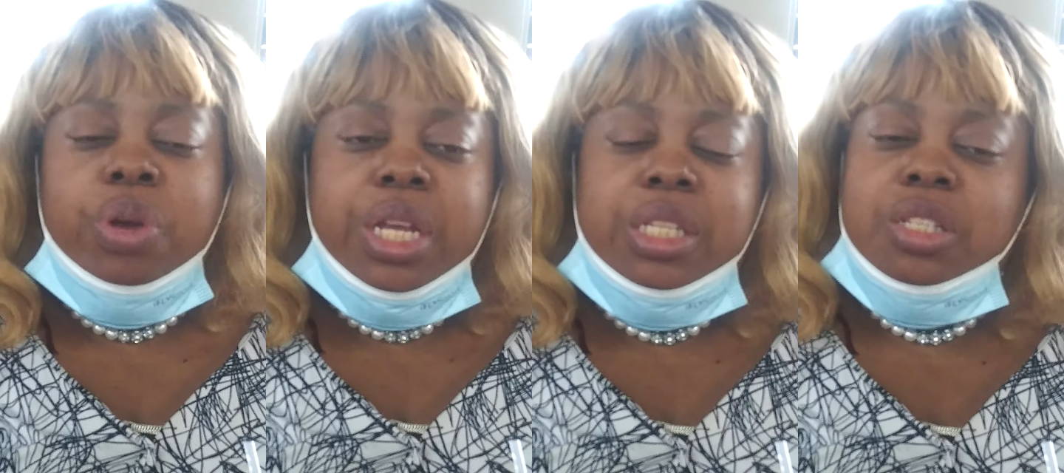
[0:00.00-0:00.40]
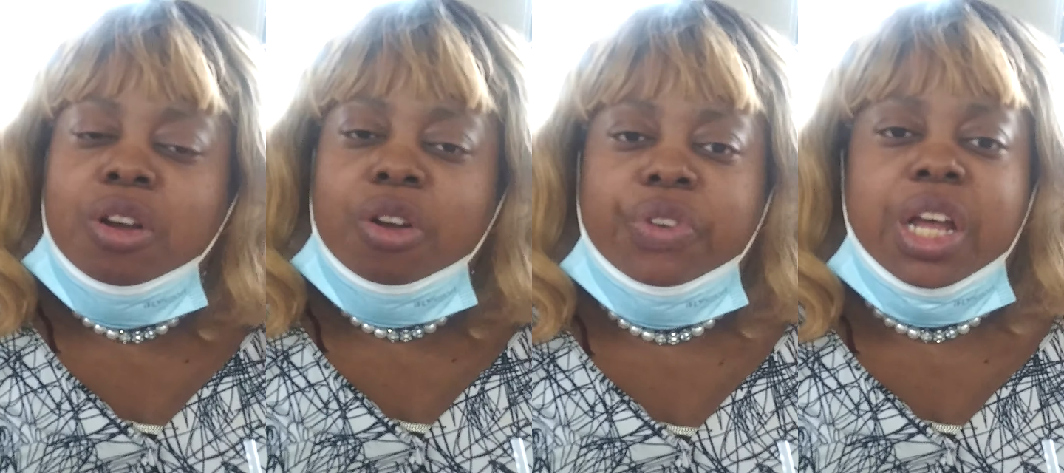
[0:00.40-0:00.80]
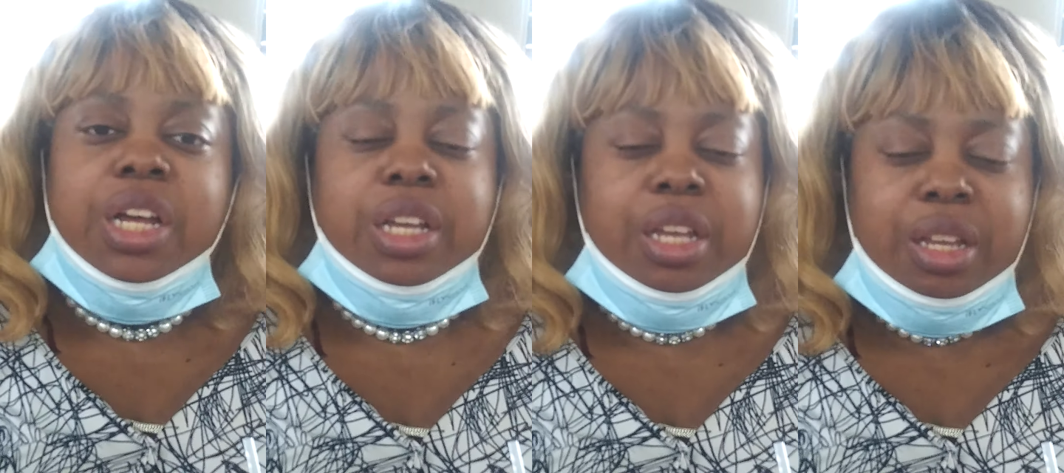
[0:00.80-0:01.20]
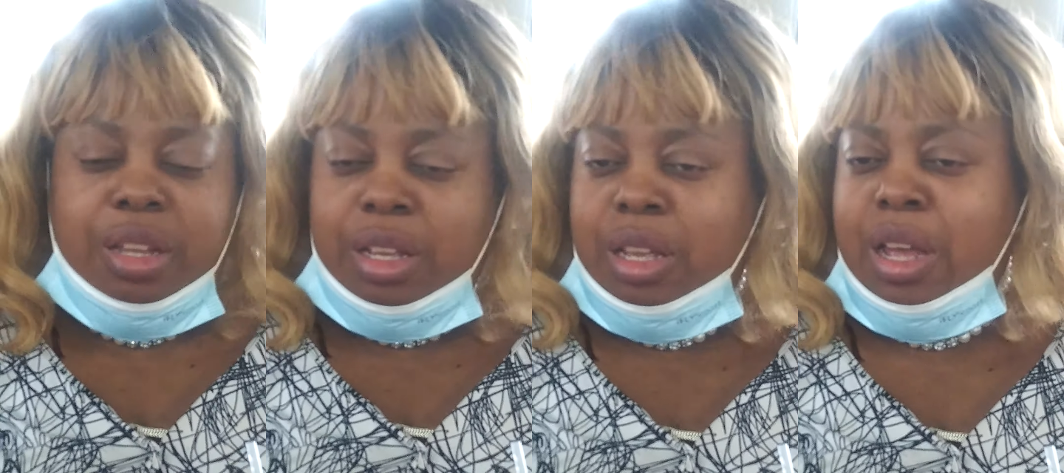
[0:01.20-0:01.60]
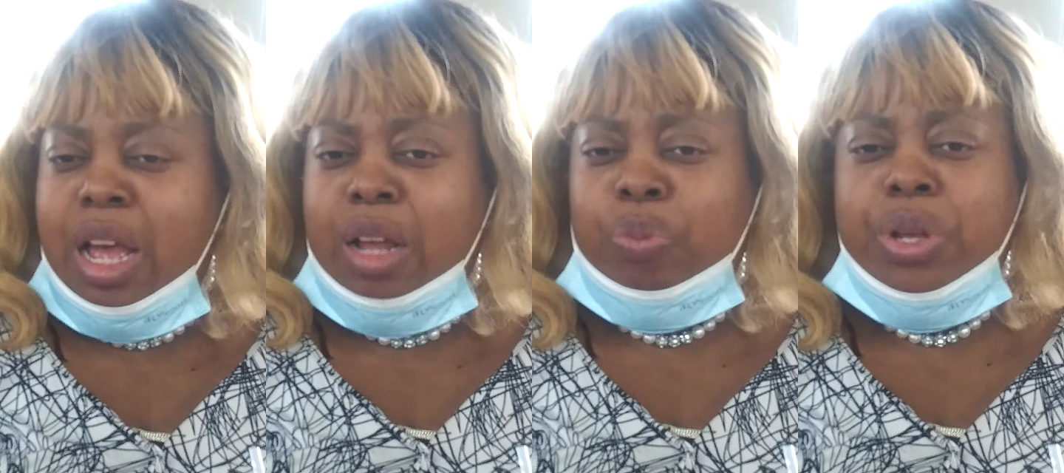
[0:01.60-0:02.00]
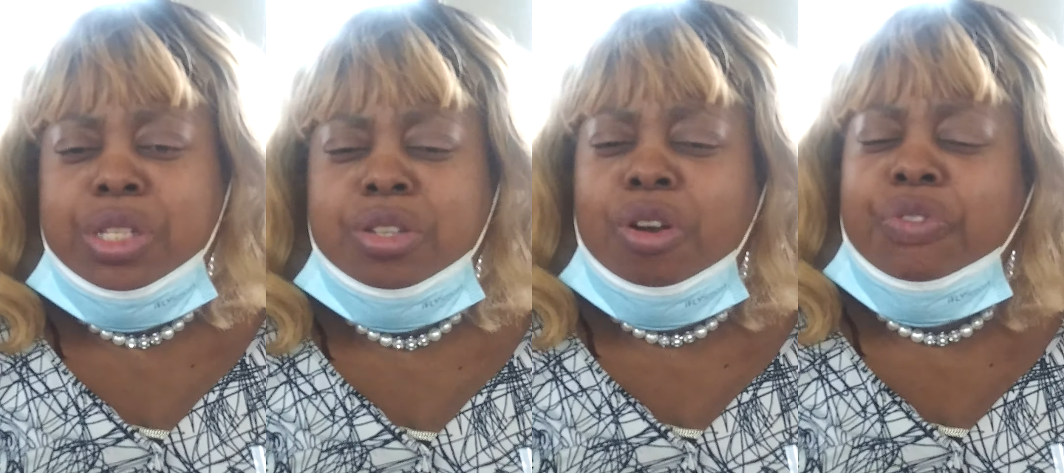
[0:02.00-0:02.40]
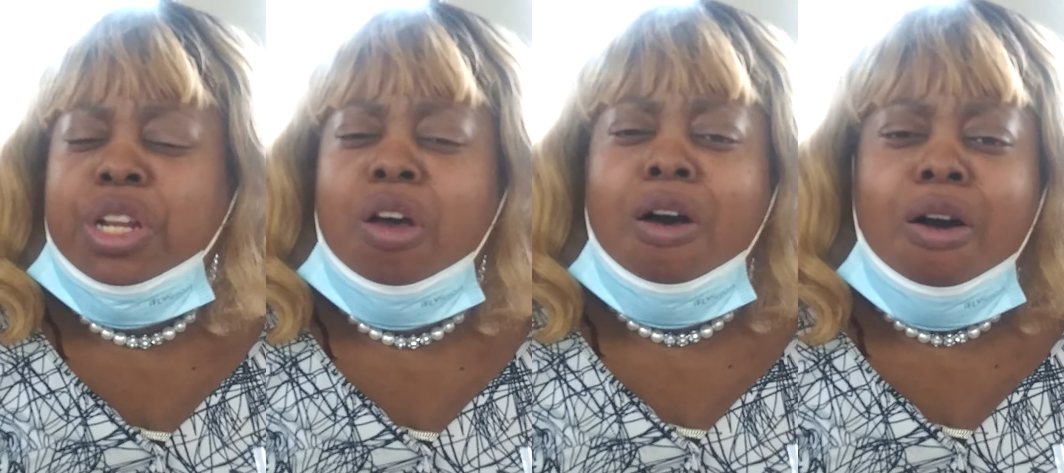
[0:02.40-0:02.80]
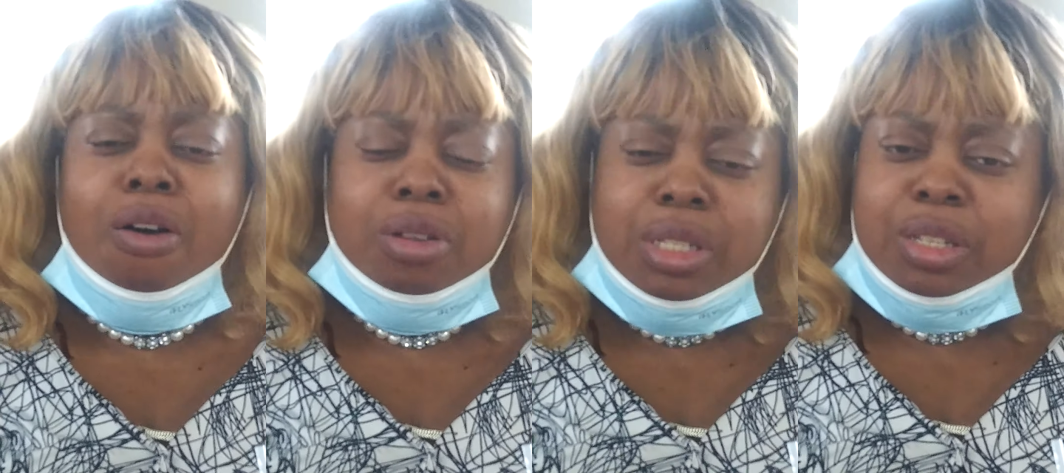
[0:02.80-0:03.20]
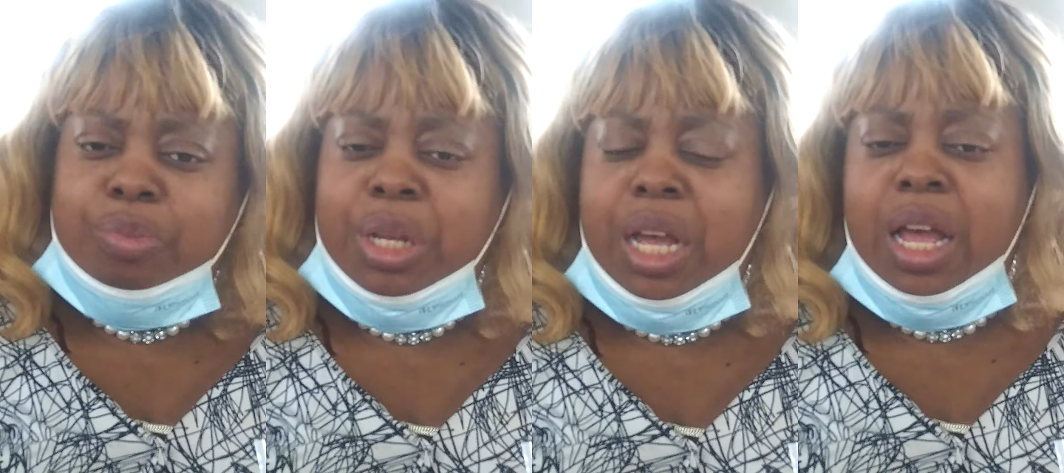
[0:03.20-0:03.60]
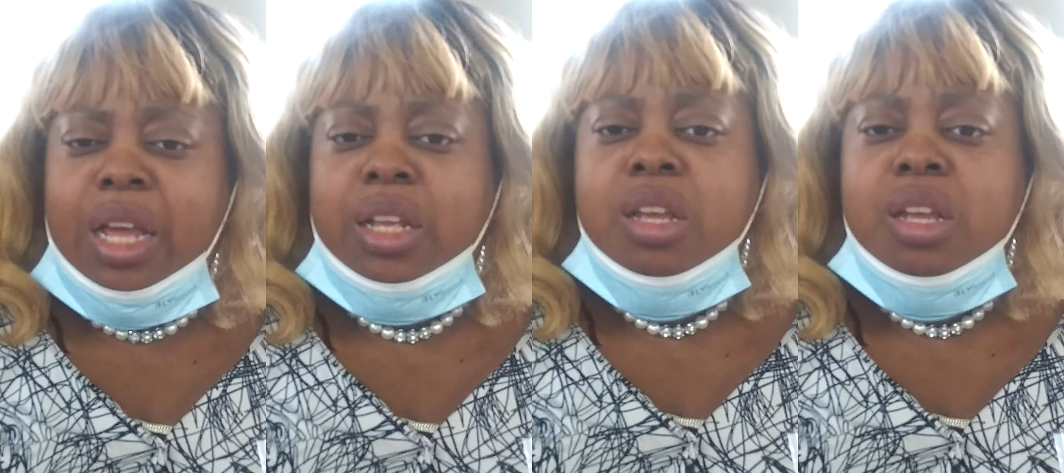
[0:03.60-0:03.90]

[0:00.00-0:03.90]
We serve a good God. We serve an awesome God.